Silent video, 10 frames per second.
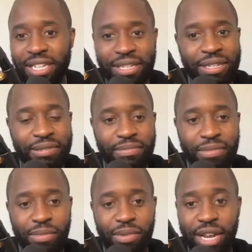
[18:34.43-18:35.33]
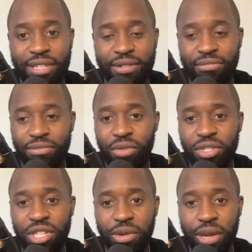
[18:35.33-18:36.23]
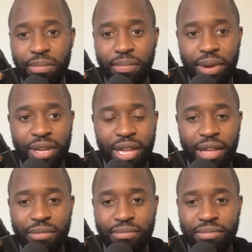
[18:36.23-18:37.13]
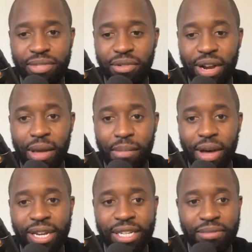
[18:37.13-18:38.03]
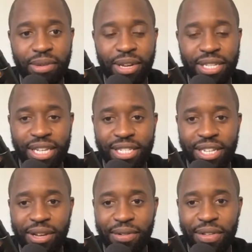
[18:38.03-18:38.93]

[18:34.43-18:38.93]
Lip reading: in when I was doing degree. I minored in politics. So